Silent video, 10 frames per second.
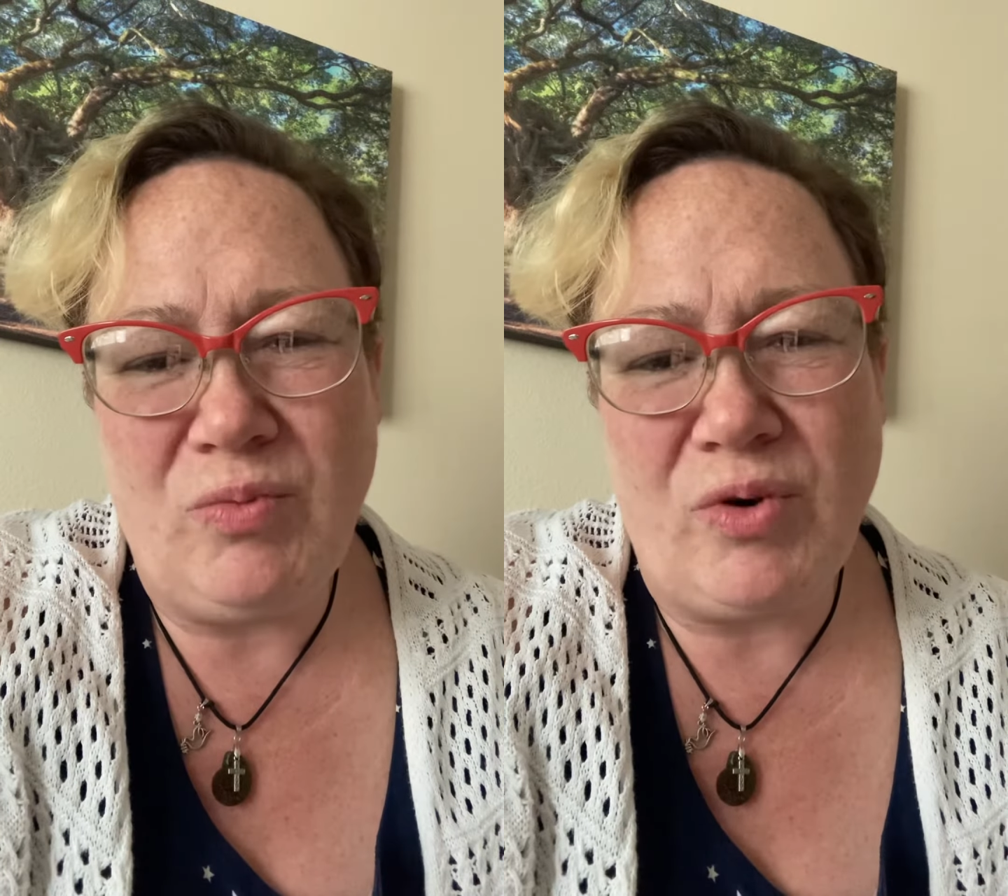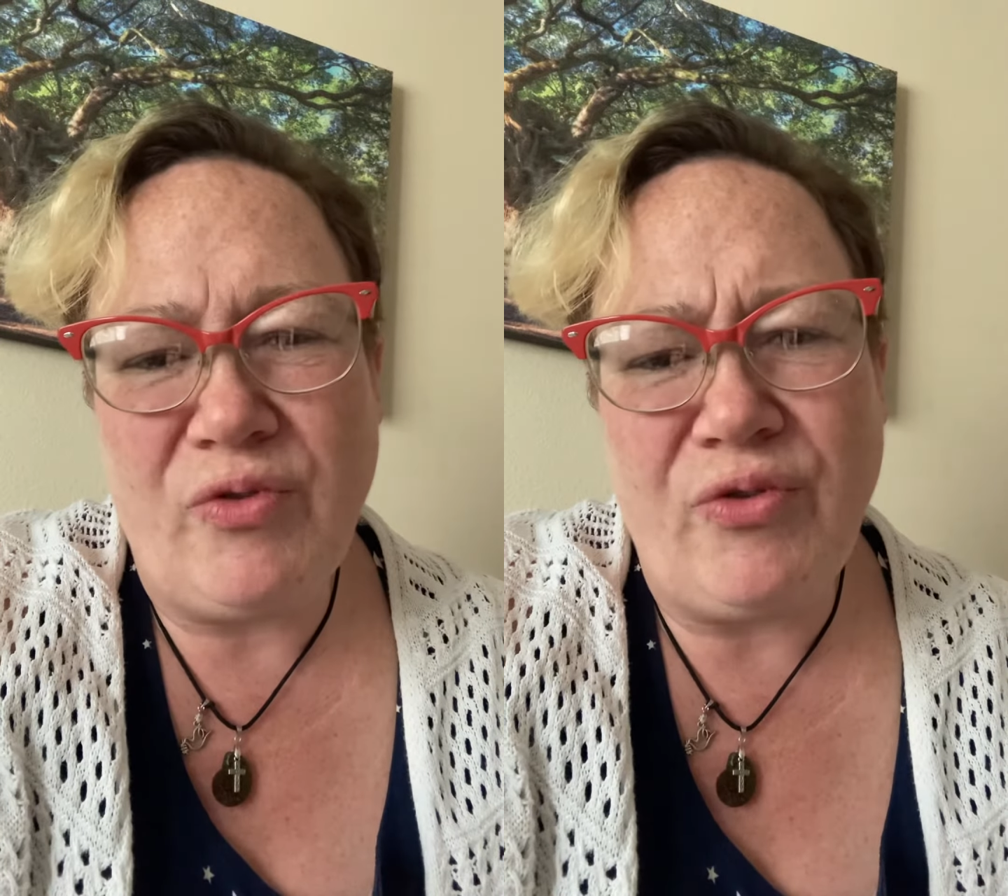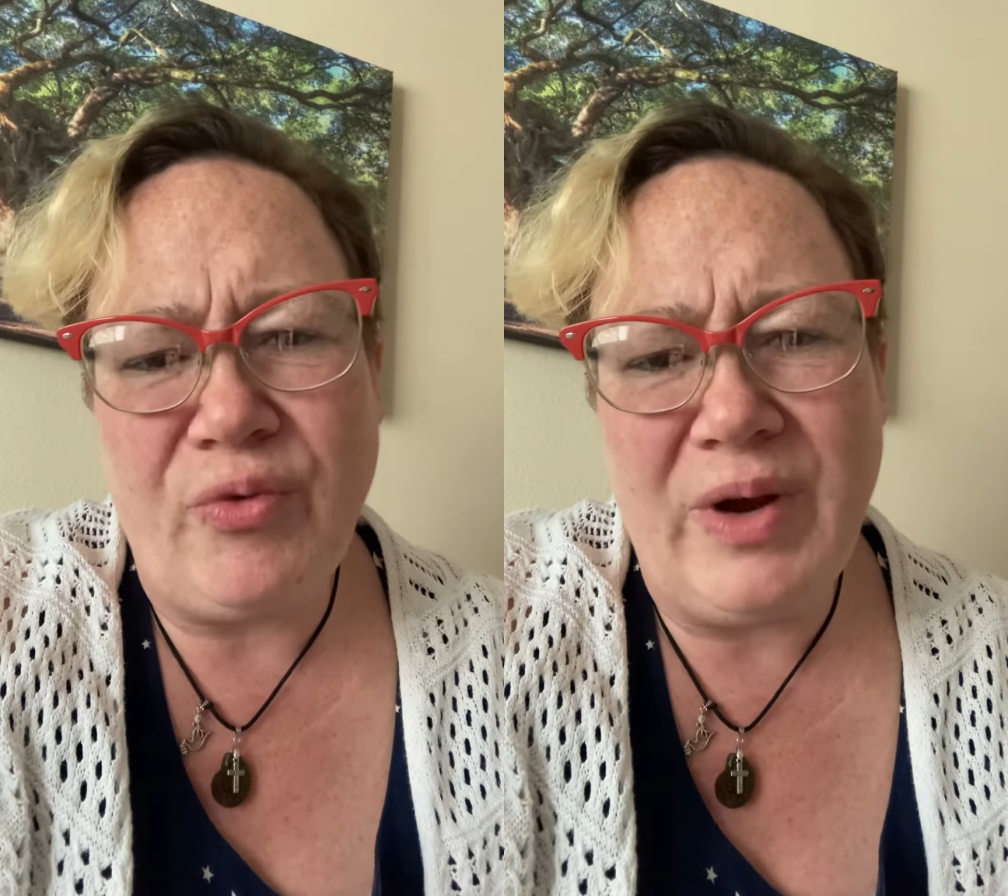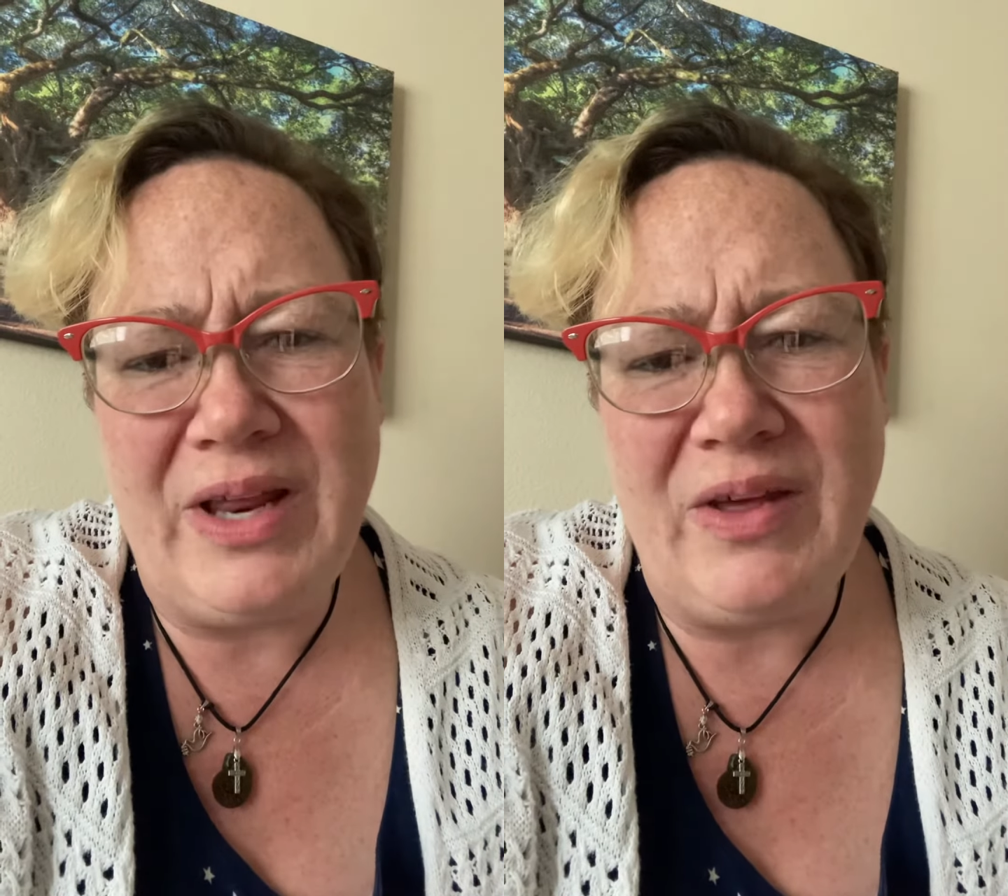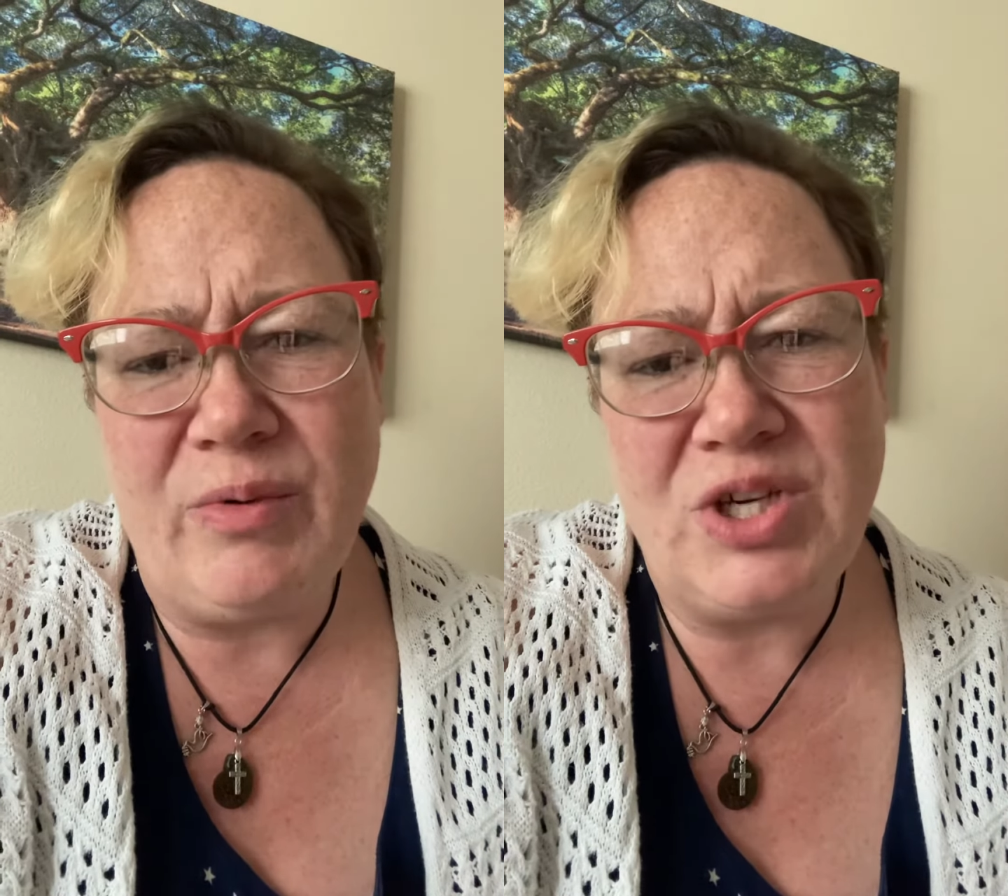we're free
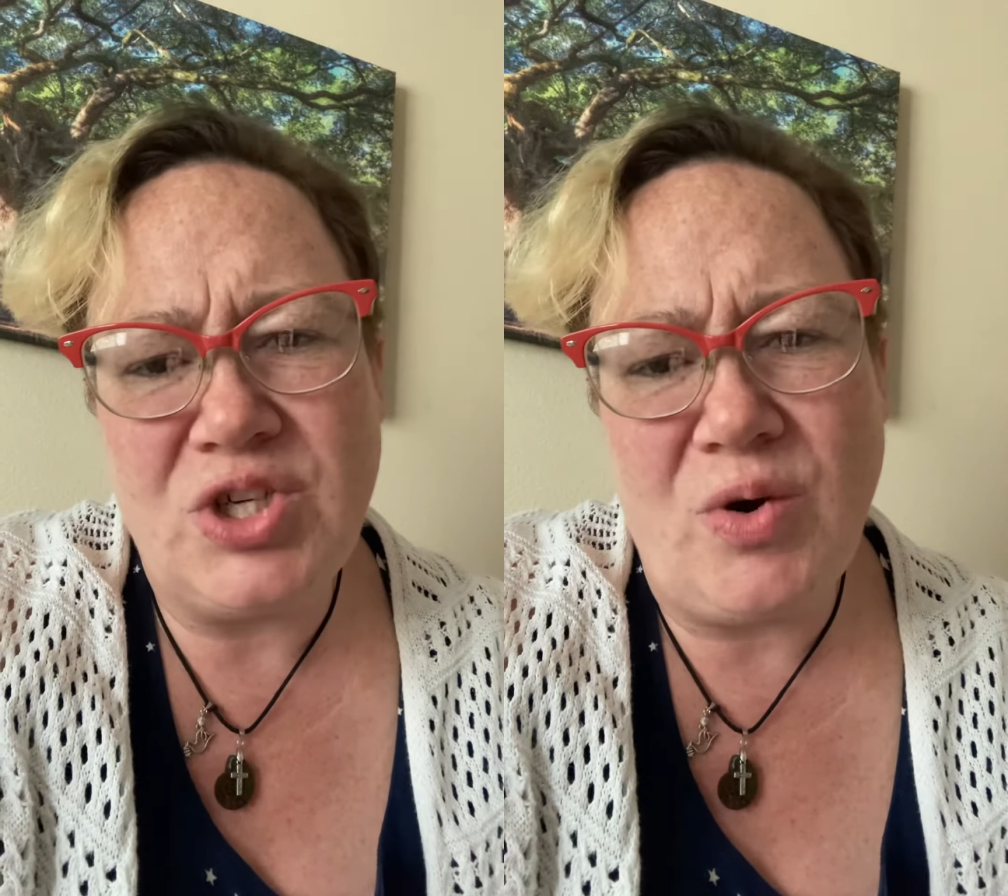that we show